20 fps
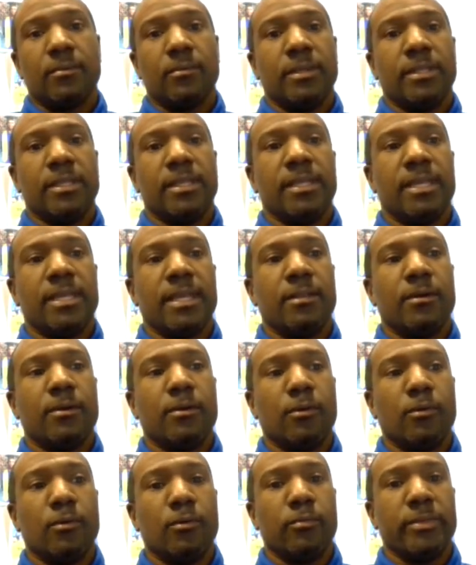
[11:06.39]
Winning at
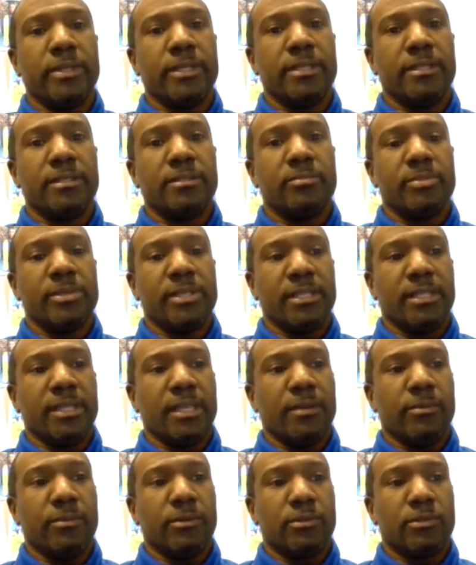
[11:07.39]
home is being
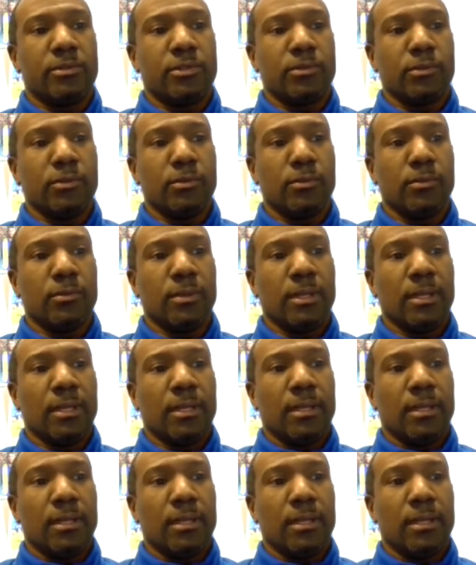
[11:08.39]
able to,